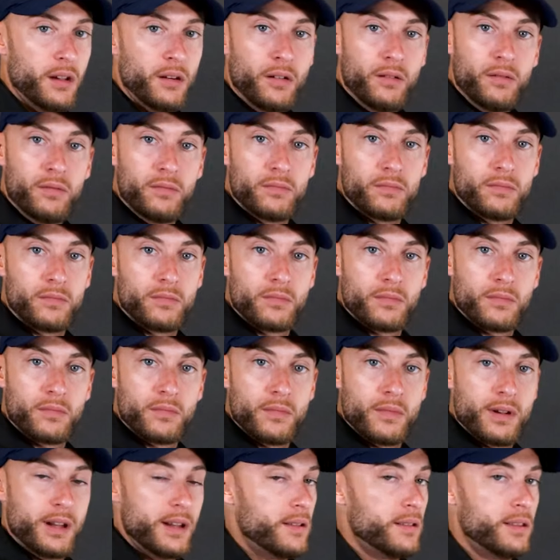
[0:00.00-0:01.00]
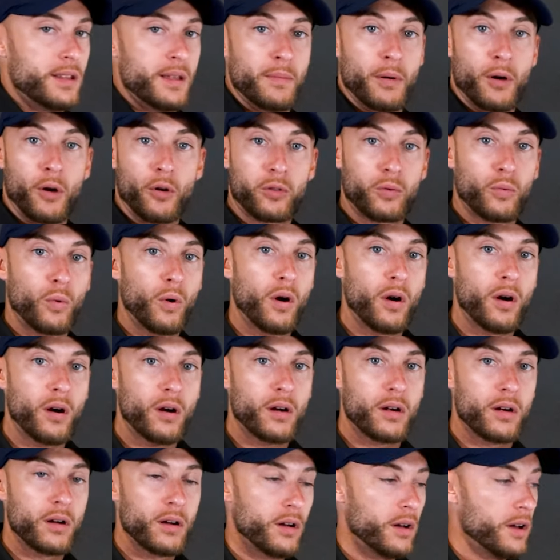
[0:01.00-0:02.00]
deal. They both
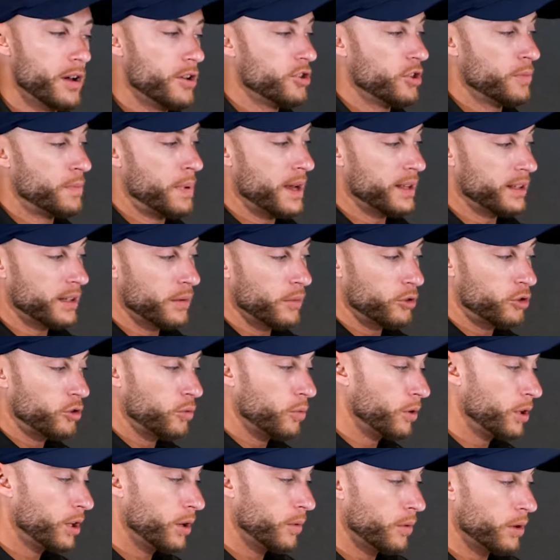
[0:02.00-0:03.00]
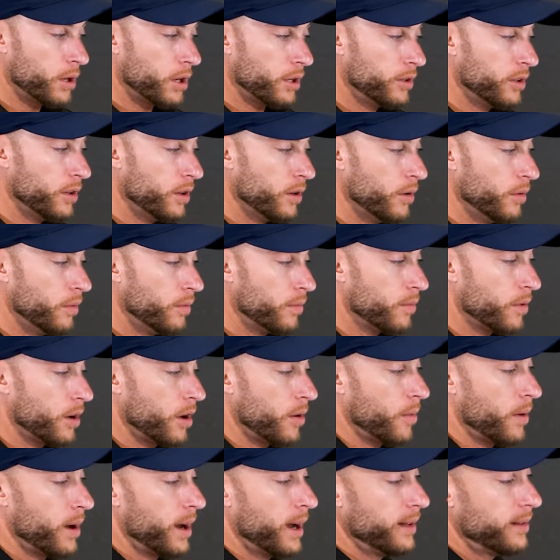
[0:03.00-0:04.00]
work. Depends on which one you want to do.
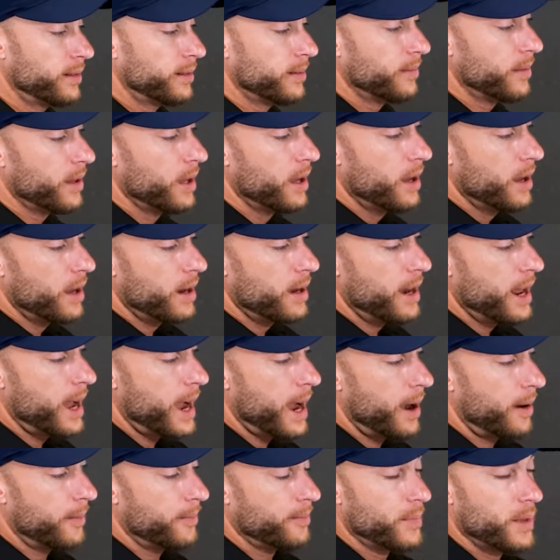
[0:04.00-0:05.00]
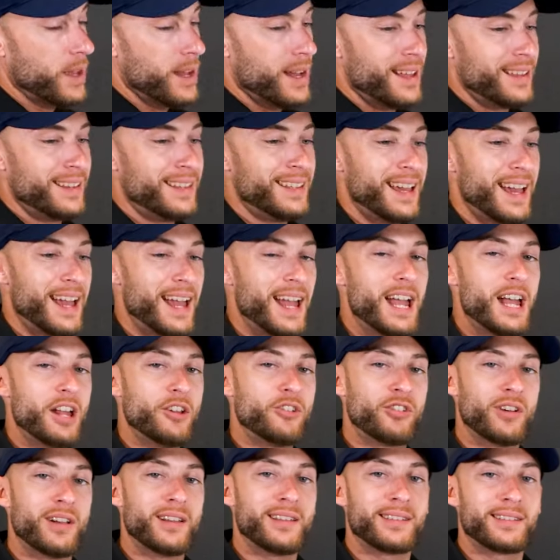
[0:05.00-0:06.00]
All right. Now, the
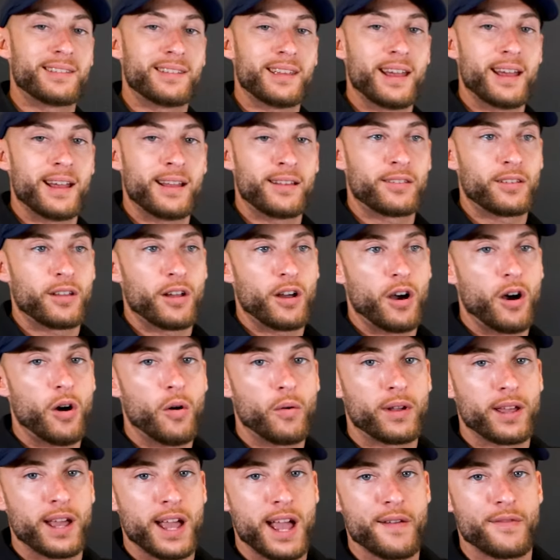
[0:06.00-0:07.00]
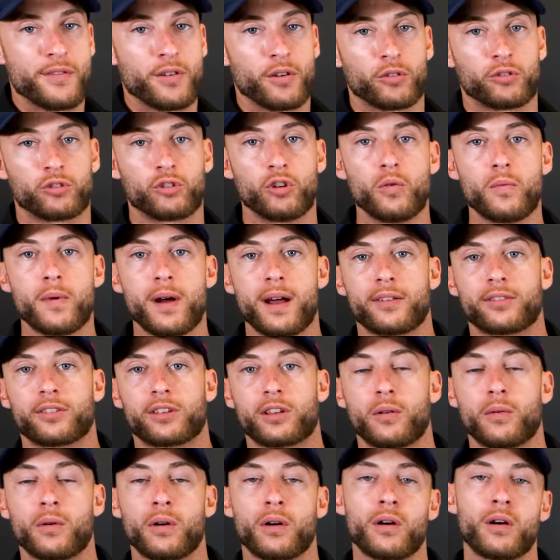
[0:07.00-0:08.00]
AHA says, okay, if you're too
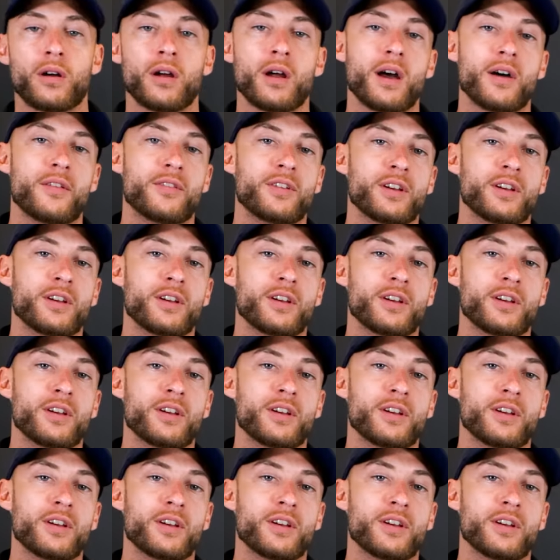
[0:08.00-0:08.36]
vascular,